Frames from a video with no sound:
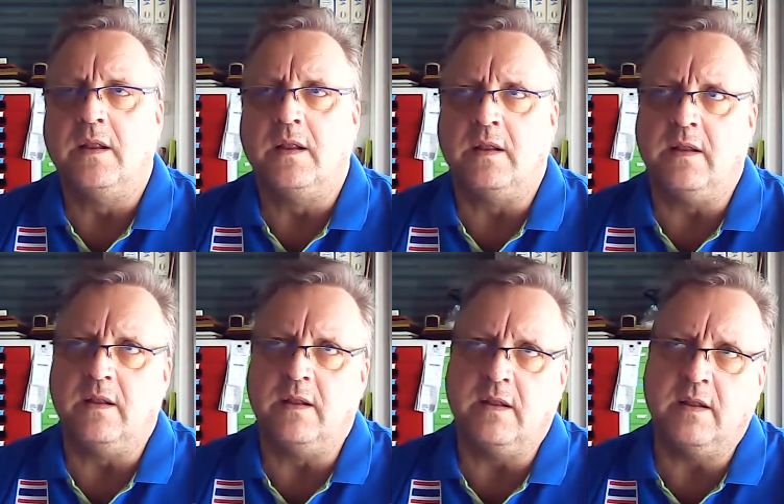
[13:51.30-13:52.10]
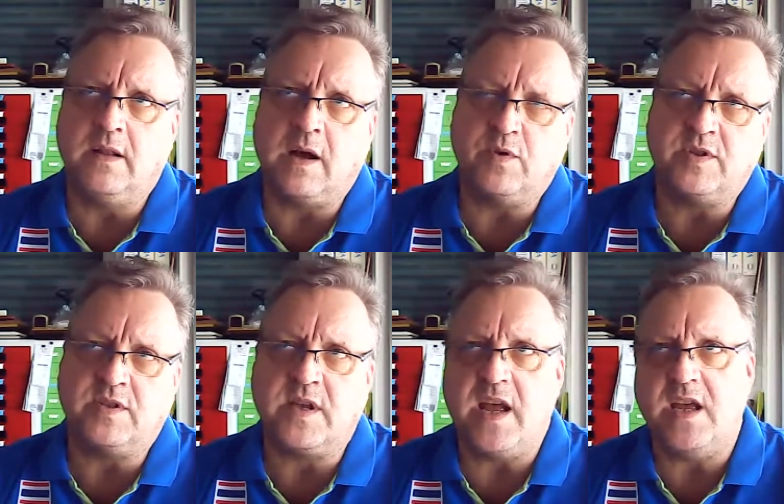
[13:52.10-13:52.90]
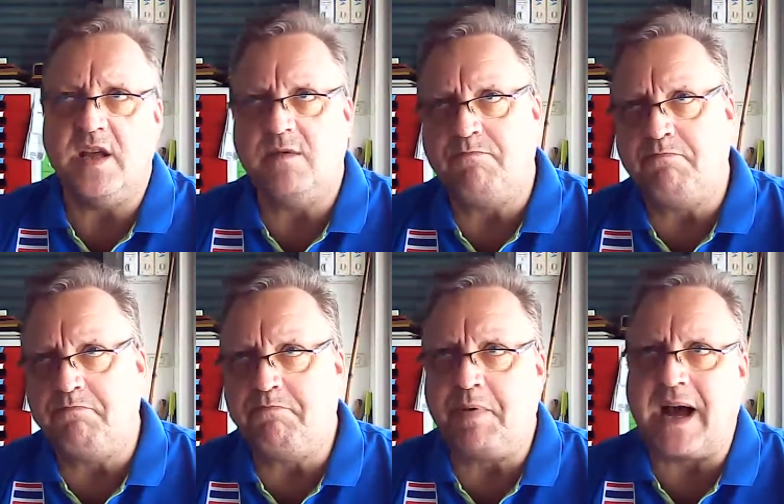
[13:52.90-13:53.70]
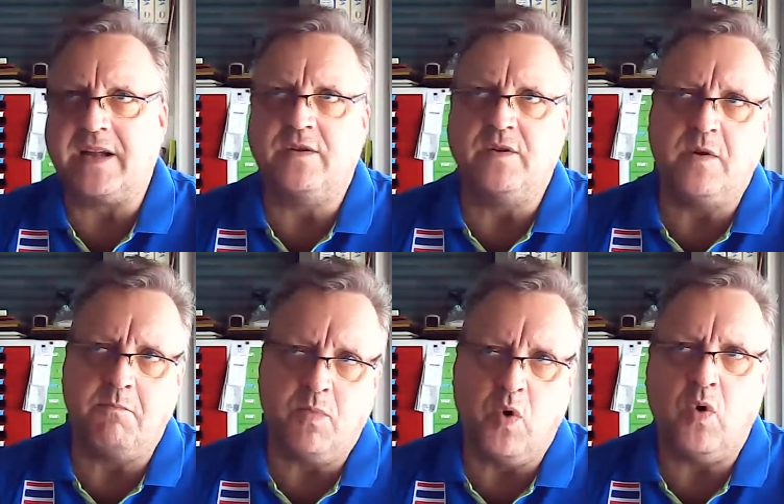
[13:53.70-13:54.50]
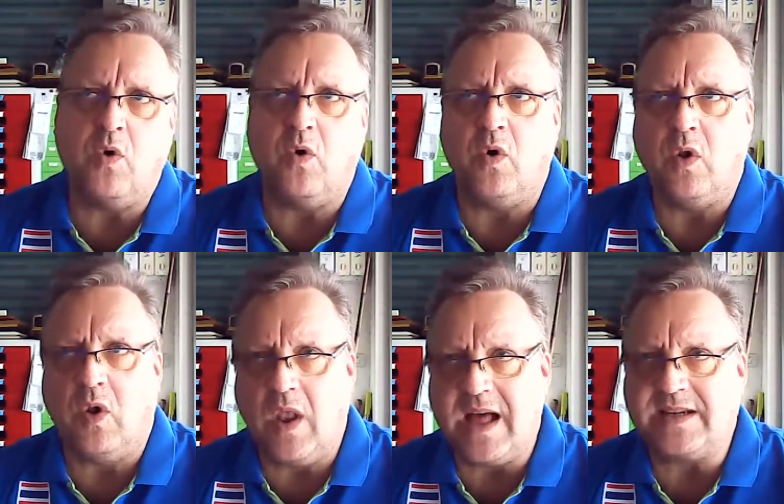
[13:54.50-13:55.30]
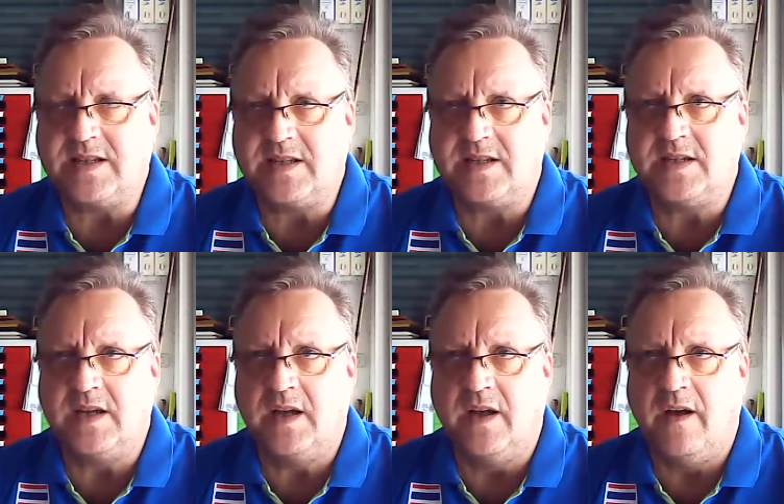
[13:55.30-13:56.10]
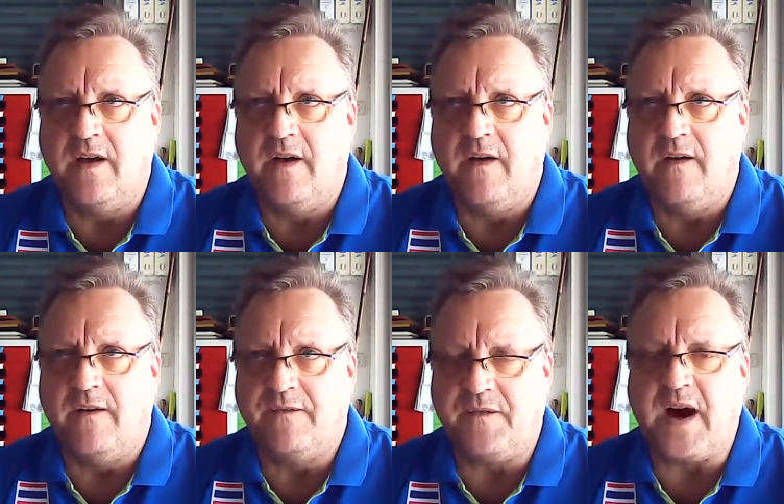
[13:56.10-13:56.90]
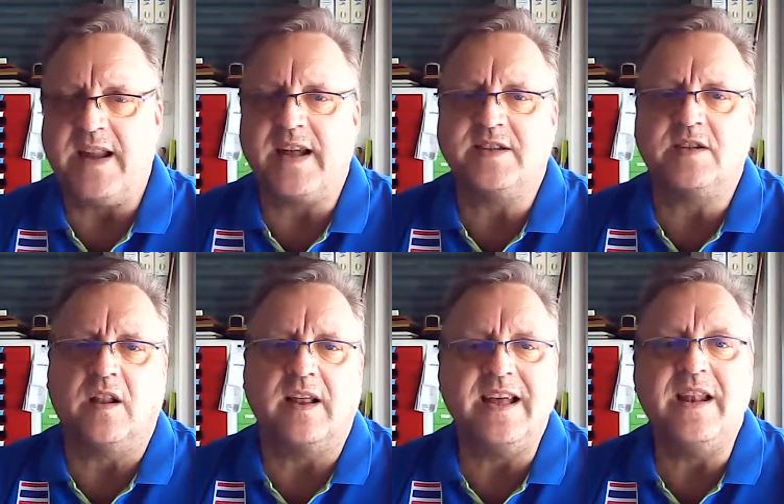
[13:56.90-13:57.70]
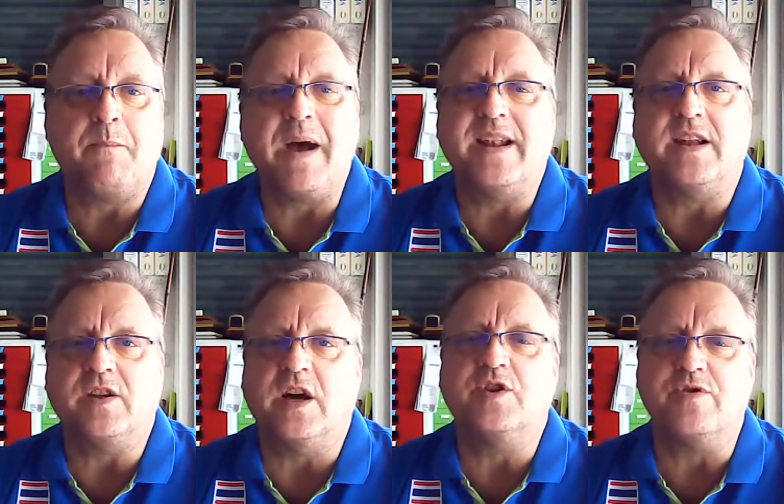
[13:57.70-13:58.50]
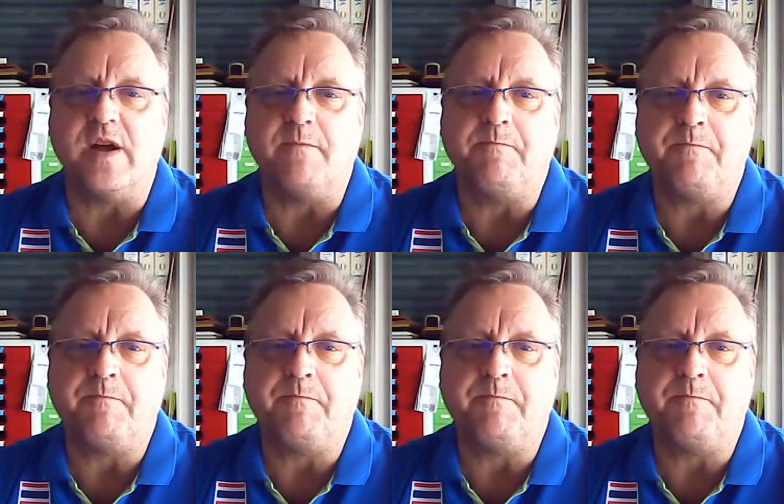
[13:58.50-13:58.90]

uh, I would say, back to the more or less financial independent country.